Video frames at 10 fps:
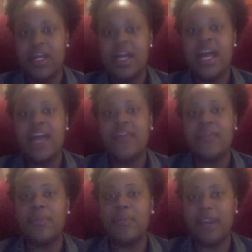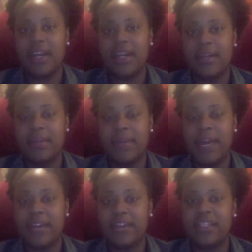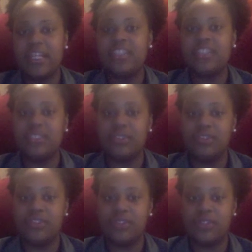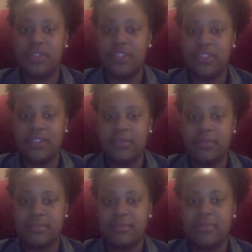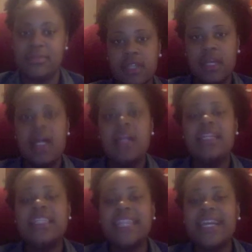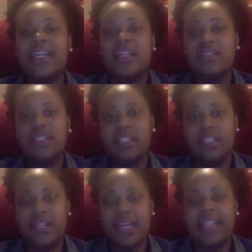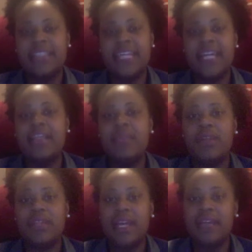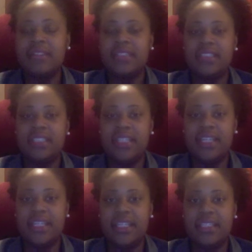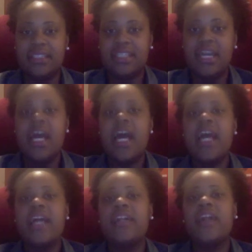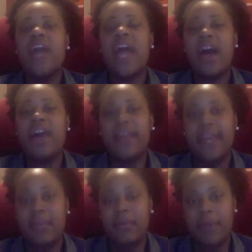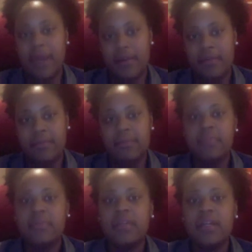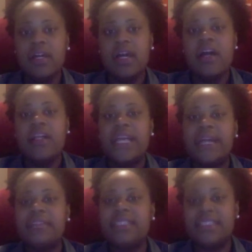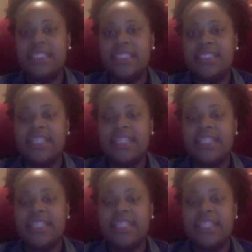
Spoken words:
and the brain pattern that I showed you earlier? Let's take a closer look at exactly what the FCC is and how they came about. The FCC is an